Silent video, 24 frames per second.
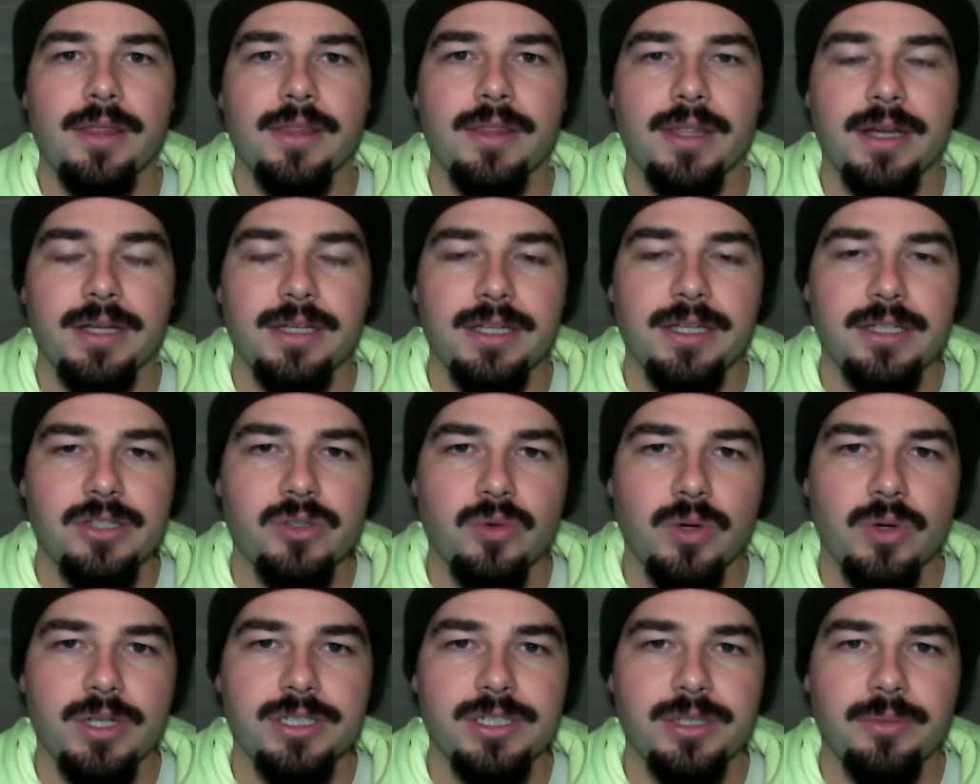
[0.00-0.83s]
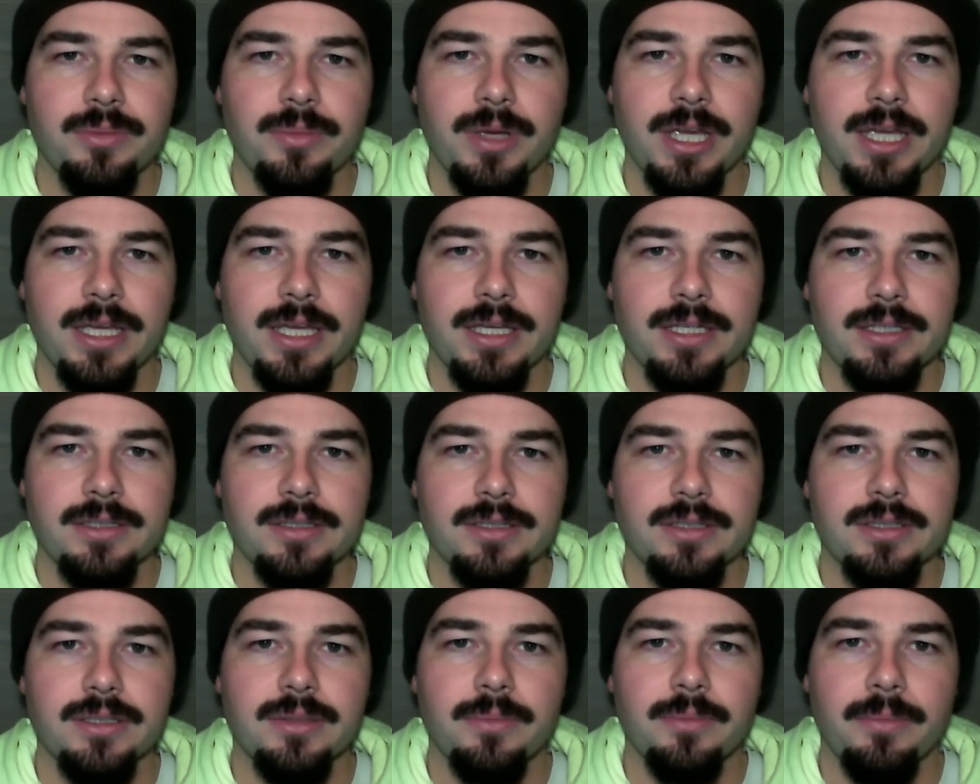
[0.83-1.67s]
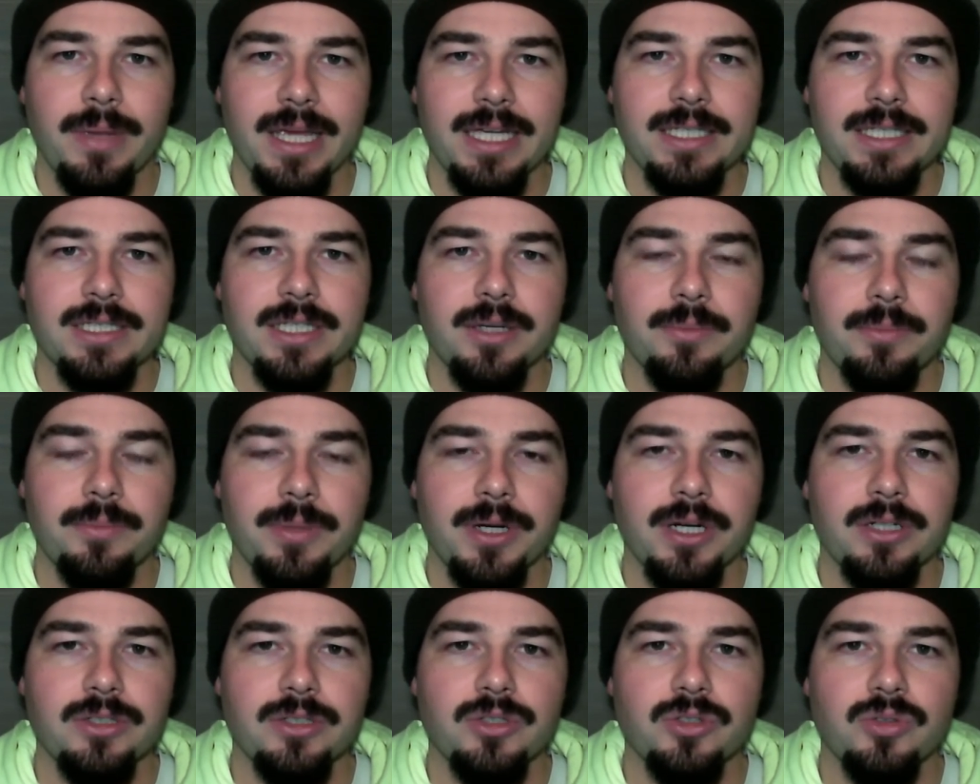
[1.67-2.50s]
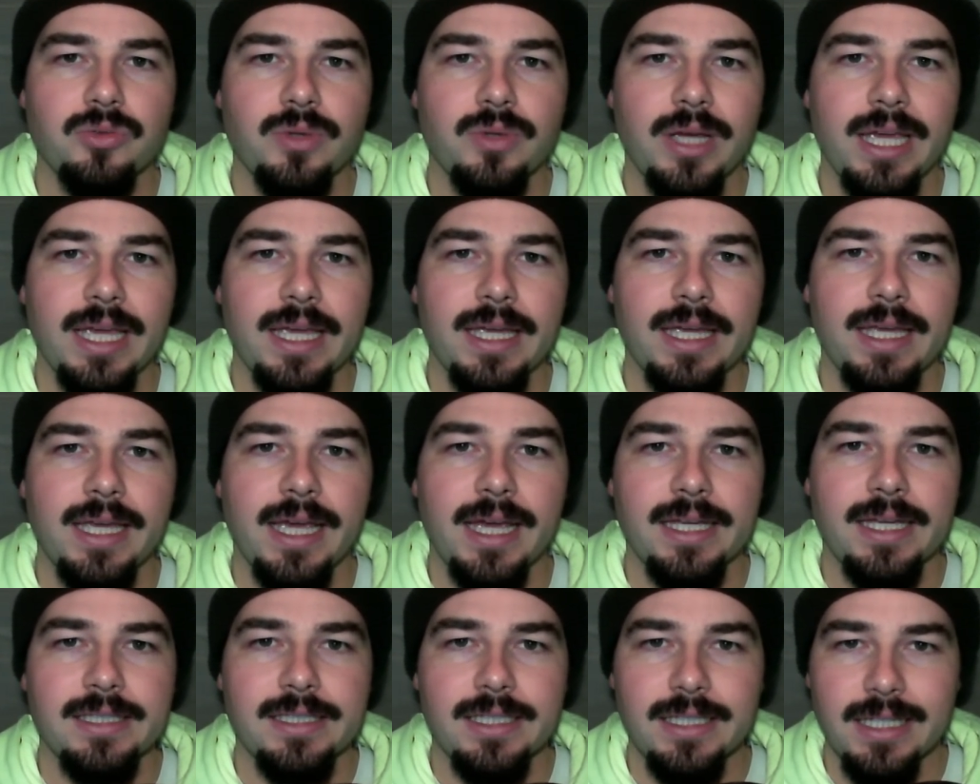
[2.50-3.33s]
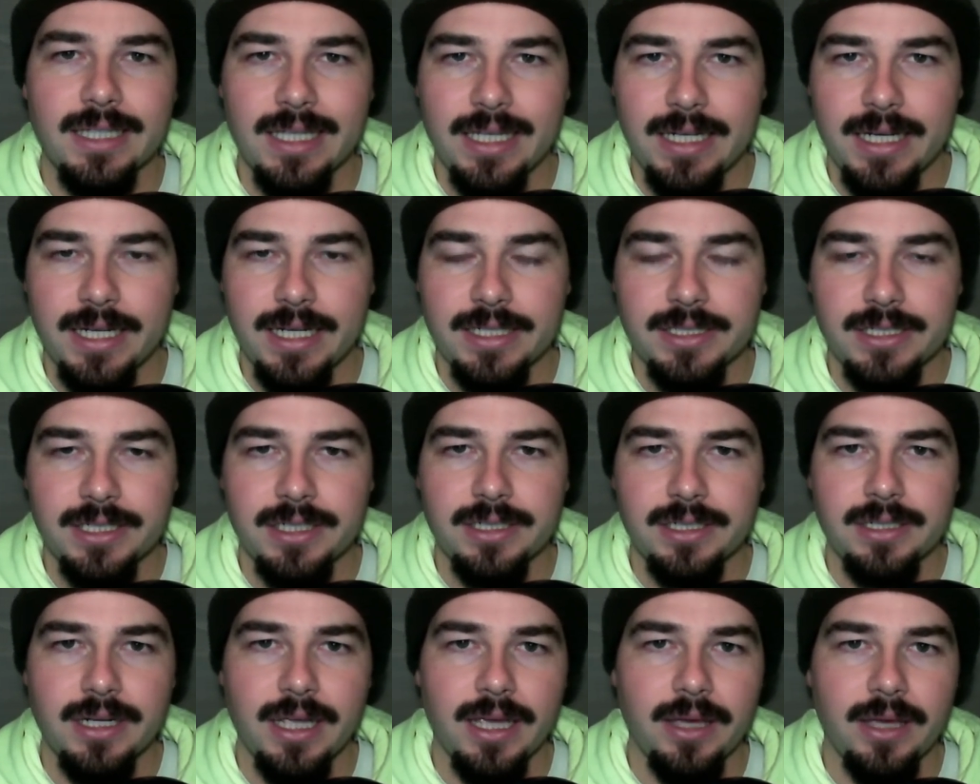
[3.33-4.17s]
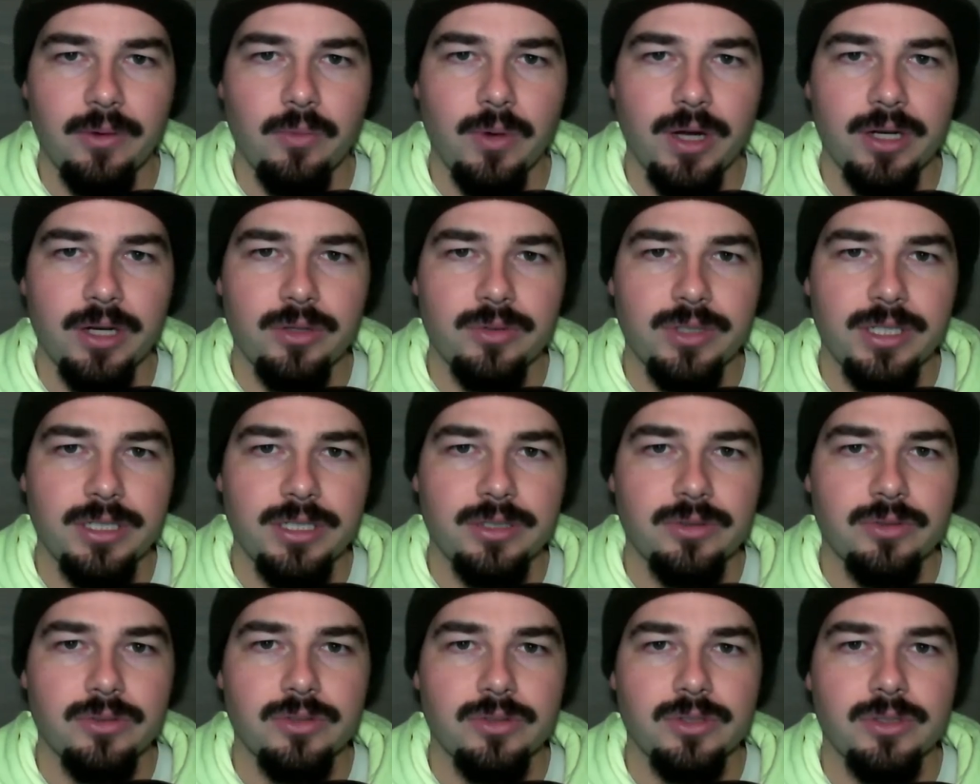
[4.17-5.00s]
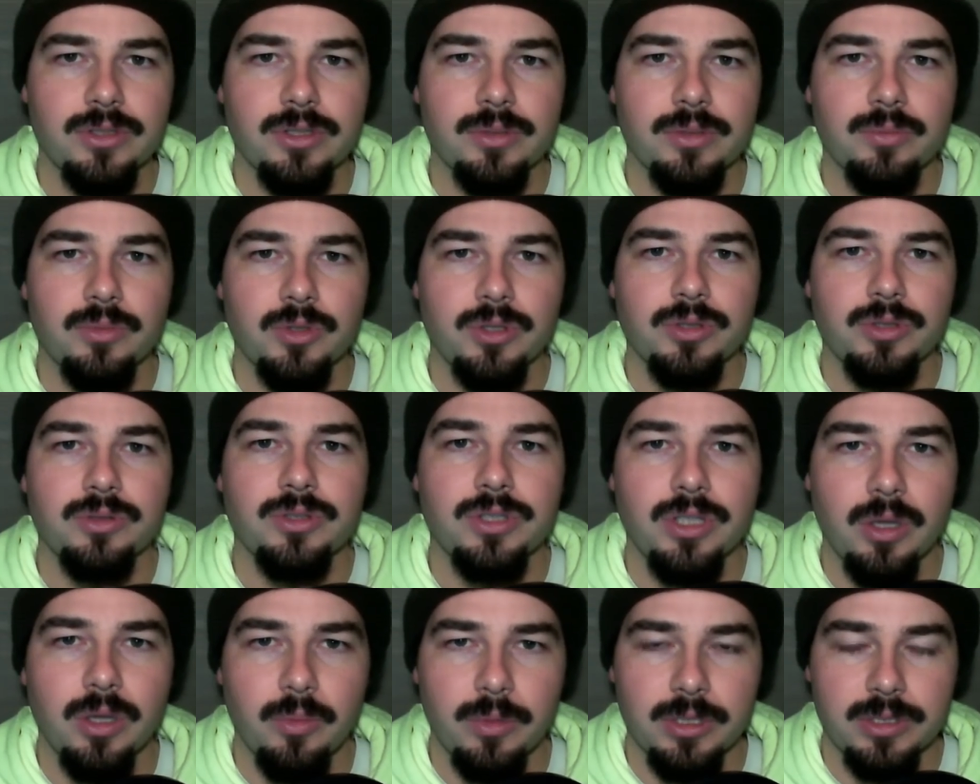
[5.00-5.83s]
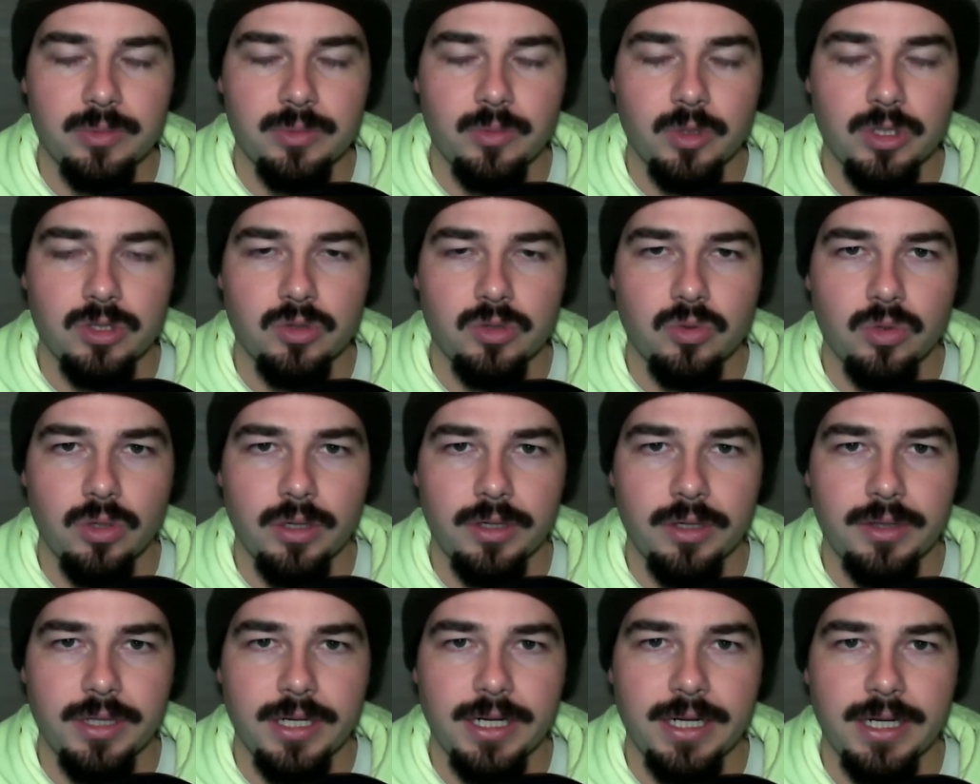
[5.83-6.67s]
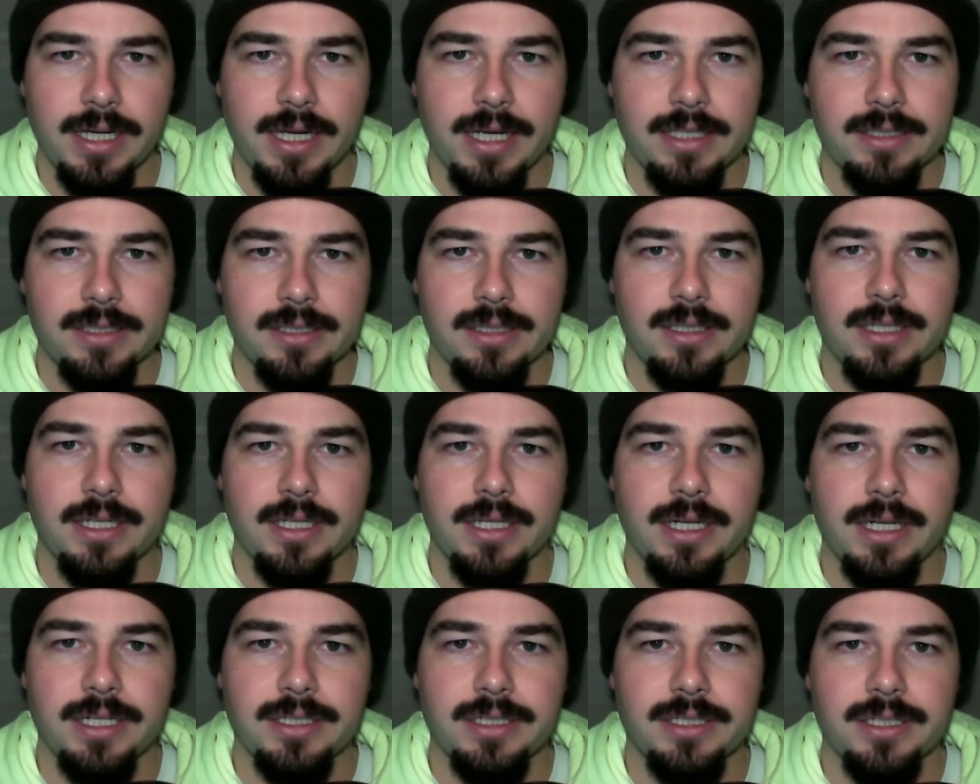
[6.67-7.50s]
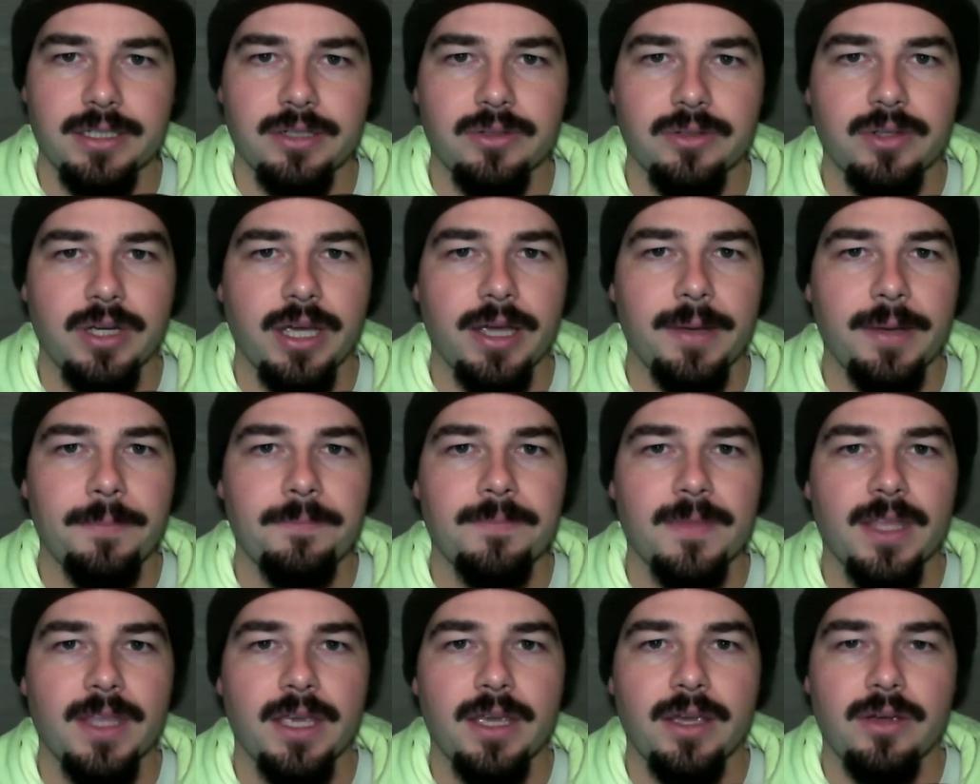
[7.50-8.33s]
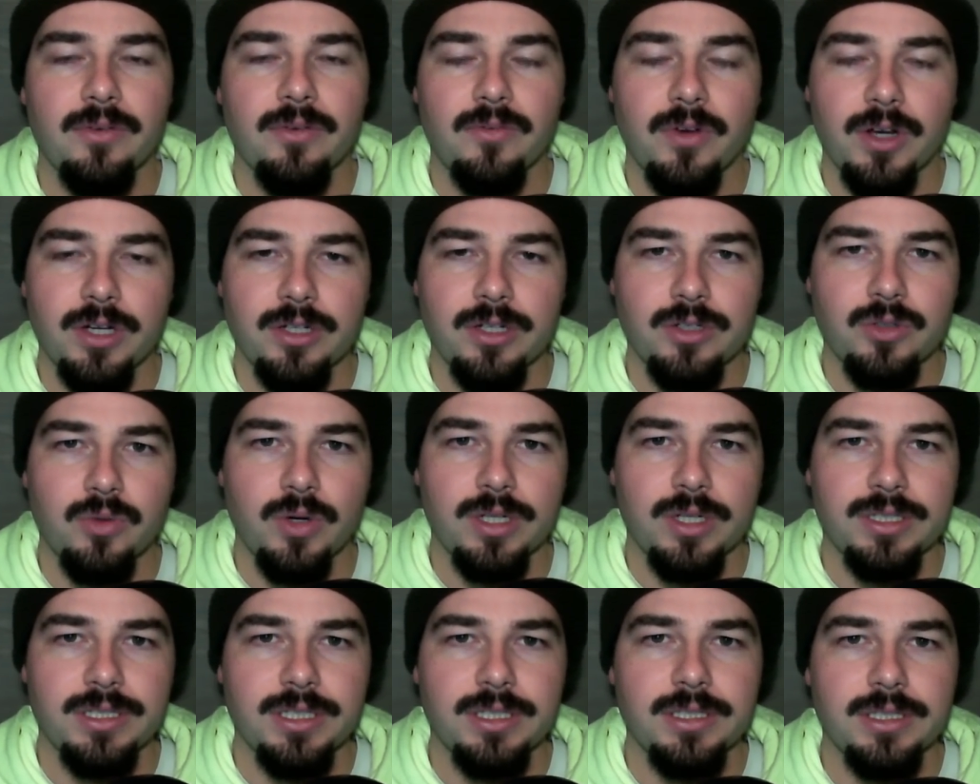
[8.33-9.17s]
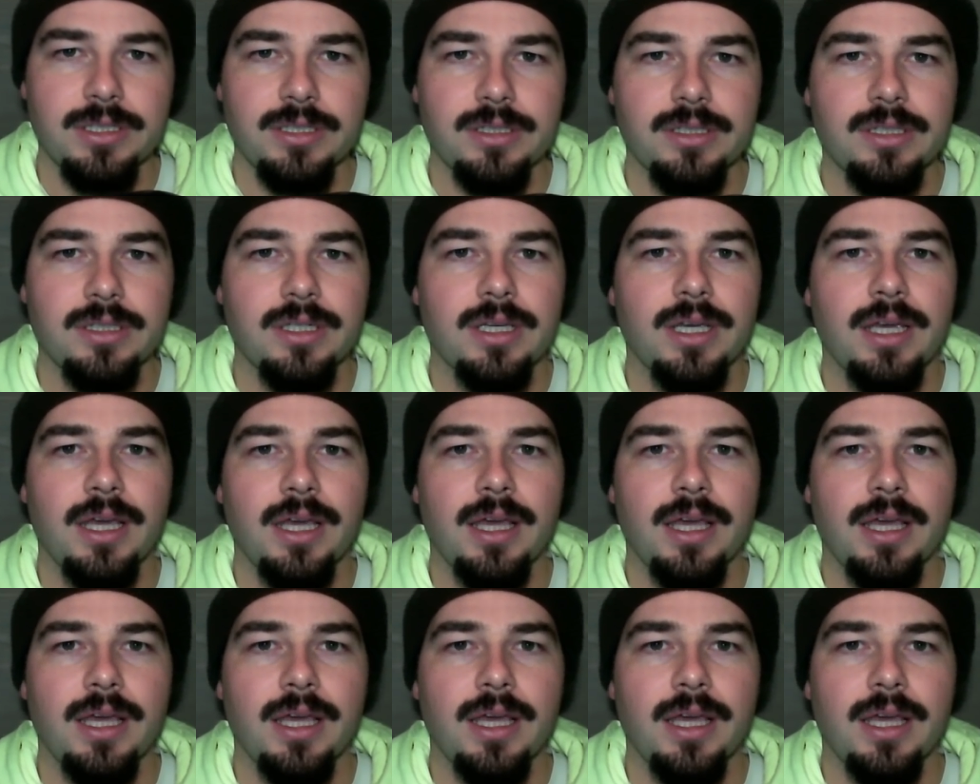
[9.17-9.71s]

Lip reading: that a diesel engine makes compared to a gasoline engine, and why do diesels produce so much more torque than a gasoline engine, okay? Very good questions.